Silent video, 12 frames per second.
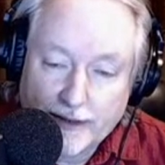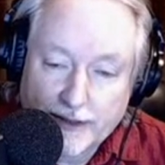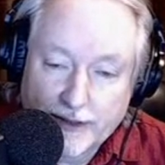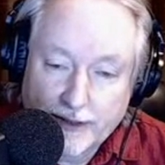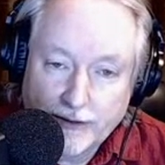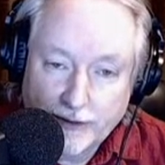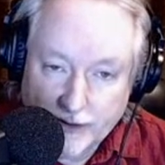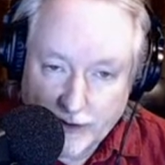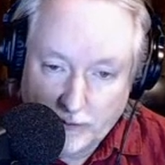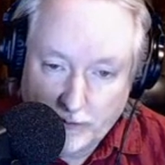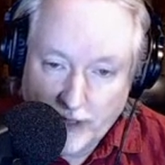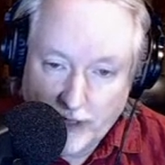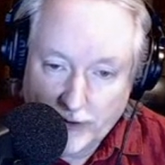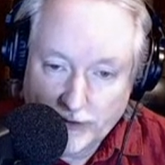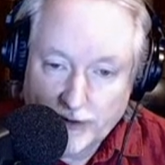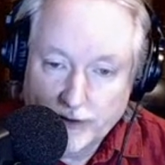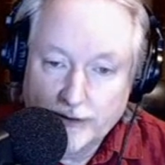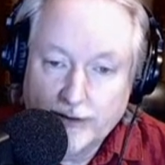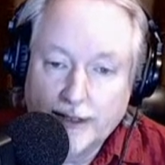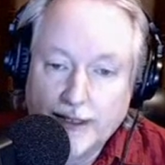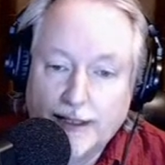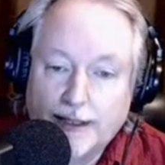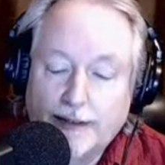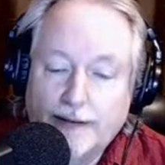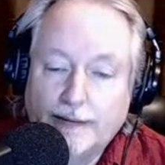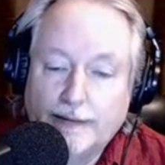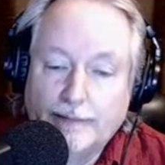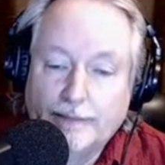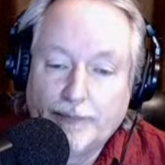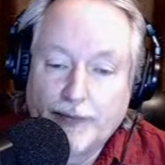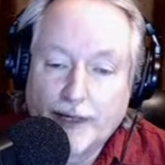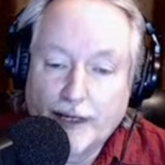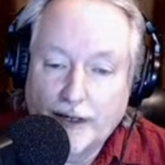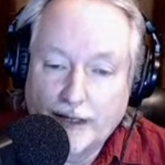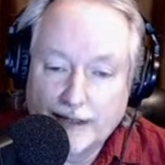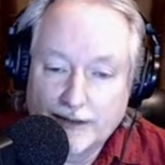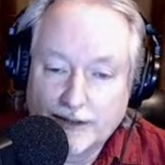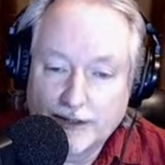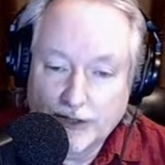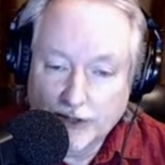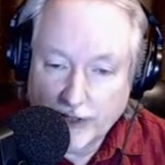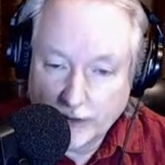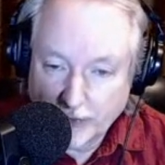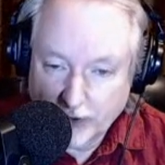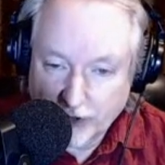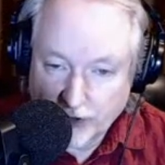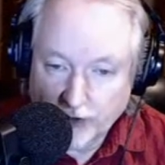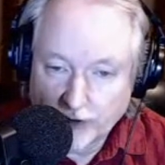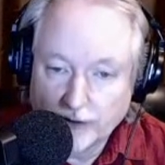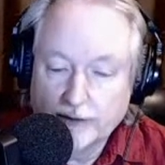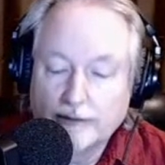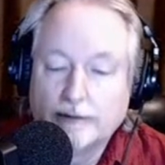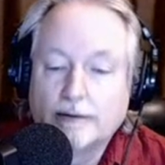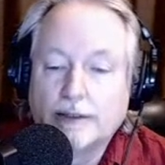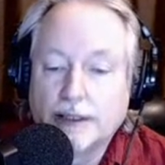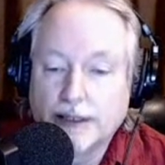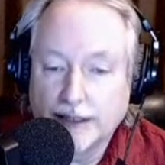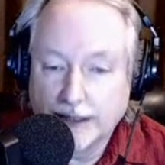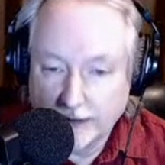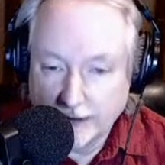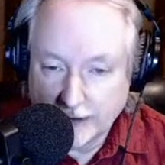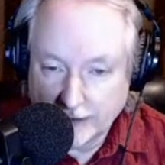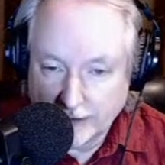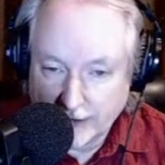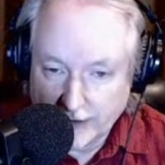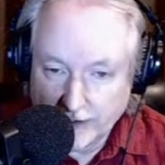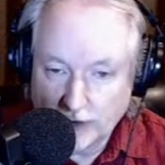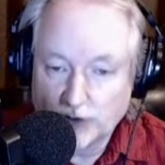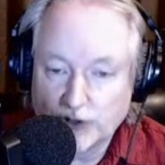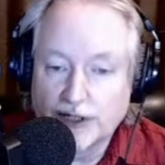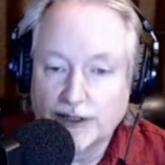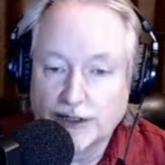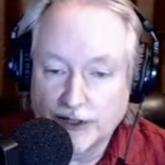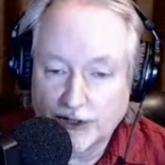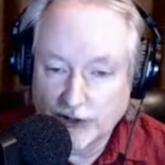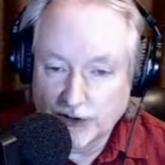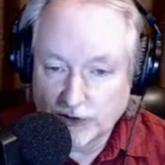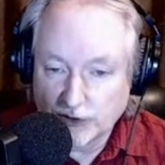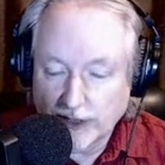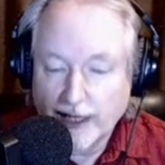steel doesn't melt, at such a temperature in those conditions.